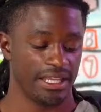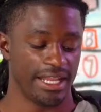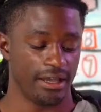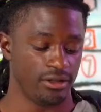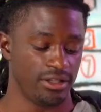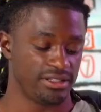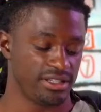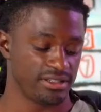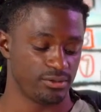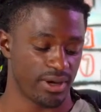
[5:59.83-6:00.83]
And that only
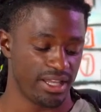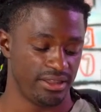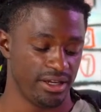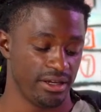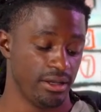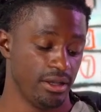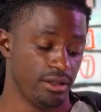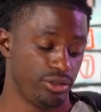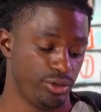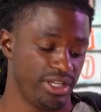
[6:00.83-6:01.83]
took us right there
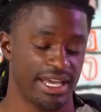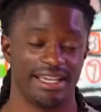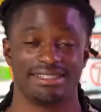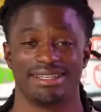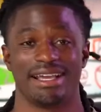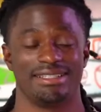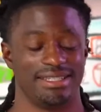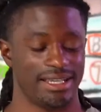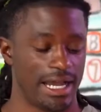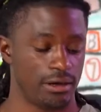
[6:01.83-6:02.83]
3 days and 19